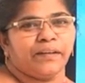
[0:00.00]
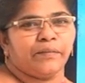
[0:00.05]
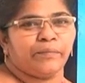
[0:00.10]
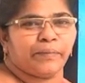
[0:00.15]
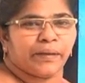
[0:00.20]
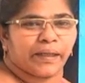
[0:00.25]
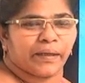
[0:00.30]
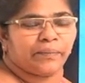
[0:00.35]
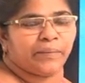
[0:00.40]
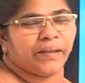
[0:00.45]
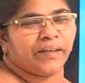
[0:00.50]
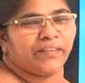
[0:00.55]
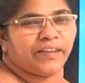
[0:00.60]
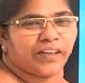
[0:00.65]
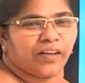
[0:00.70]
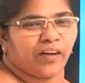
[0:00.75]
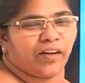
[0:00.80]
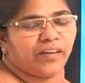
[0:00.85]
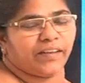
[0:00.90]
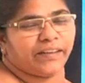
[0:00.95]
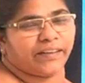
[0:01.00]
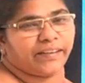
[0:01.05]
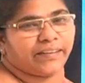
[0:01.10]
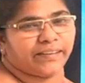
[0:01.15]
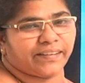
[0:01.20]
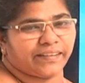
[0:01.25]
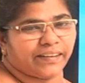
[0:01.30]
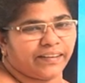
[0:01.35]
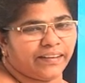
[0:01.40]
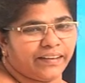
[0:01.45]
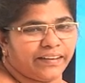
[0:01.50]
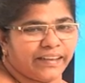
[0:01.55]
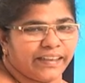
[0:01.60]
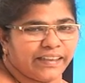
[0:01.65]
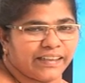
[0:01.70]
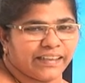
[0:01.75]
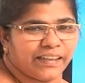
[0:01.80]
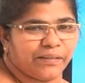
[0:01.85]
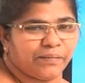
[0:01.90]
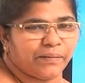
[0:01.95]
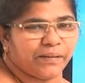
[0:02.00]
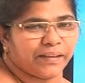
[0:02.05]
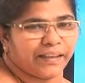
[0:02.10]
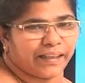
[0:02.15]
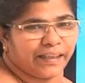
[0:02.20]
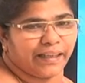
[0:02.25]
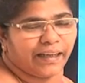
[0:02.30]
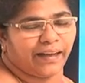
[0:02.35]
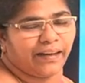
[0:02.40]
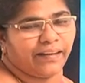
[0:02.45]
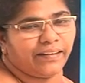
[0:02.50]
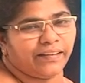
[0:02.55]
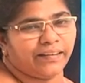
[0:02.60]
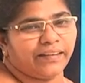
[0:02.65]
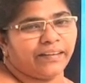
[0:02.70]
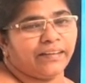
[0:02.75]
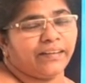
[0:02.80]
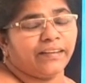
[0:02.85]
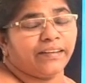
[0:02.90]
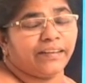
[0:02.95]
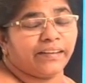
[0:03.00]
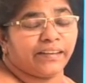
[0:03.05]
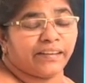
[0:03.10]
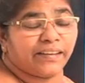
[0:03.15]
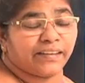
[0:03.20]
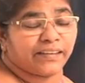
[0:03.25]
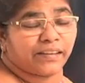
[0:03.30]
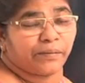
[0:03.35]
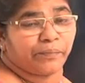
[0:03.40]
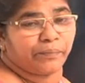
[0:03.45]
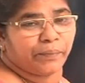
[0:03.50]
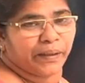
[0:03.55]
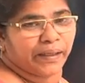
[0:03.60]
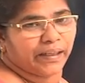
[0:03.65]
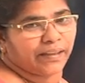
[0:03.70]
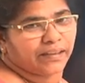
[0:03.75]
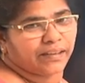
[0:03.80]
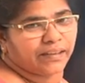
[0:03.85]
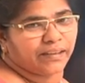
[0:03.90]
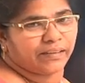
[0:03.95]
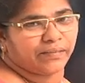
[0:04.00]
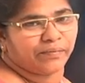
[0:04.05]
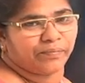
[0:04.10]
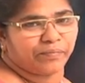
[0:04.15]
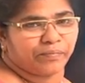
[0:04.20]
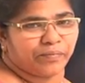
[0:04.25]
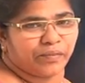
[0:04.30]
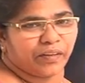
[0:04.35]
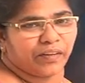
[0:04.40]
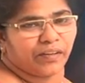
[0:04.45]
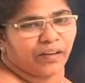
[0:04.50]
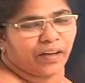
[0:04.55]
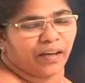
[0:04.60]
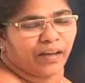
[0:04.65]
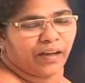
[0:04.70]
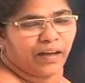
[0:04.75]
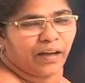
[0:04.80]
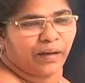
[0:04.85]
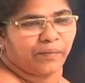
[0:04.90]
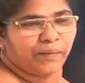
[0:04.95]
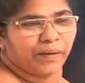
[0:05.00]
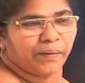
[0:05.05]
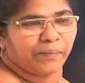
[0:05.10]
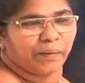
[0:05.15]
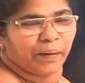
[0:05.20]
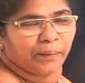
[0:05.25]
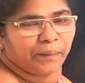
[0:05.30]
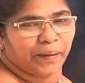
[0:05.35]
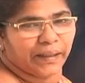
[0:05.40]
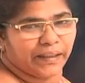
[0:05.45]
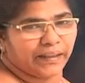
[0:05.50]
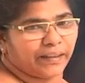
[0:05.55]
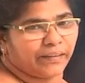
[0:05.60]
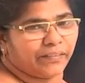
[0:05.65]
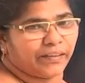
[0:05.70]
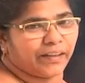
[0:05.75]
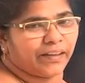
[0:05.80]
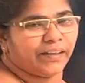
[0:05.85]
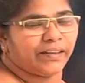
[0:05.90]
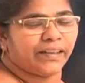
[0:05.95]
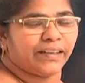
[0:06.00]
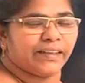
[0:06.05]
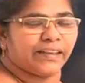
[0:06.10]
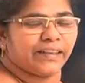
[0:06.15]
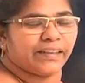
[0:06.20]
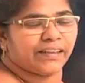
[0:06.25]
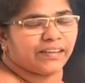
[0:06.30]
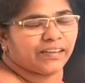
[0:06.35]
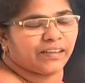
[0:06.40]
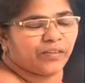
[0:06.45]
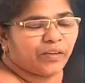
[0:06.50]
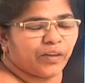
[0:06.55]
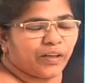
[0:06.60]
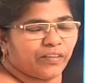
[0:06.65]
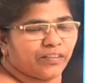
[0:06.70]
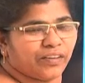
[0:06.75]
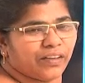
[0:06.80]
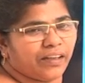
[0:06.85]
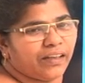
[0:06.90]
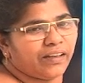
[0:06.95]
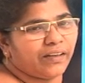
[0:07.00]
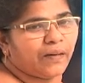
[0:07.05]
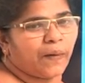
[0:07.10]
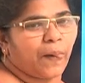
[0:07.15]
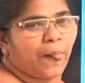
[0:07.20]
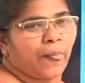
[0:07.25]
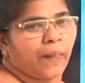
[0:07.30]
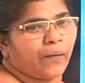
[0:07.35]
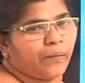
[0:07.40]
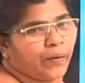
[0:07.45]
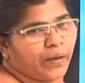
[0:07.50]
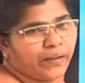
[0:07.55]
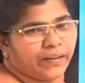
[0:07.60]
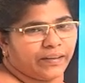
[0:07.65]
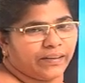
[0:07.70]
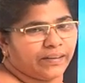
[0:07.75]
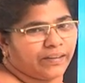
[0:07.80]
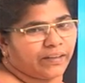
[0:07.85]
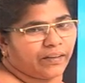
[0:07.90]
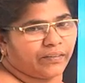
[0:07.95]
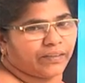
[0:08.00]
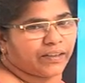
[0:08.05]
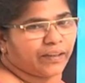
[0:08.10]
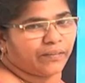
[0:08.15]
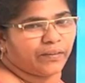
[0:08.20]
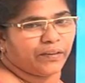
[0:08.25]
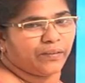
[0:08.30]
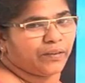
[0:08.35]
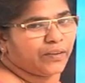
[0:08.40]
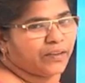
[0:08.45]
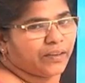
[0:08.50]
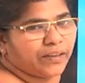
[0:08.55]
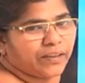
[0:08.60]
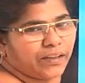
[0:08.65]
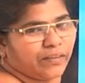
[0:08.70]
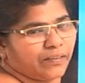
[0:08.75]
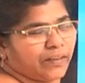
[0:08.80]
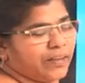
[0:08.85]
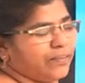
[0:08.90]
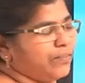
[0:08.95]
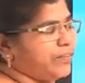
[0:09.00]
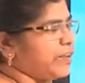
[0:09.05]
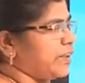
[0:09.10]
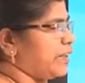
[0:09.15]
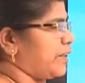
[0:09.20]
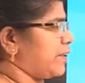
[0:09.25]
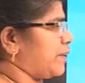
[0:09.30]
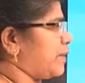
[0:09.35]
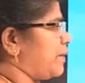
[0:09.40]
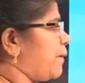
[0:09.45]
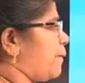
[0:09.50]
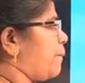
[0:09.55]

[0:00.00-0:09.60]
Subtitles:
Pyramid we call it as the Egypt, Giza. It is the biggest pyramid in the world, and it is one of the seven wonders of the world.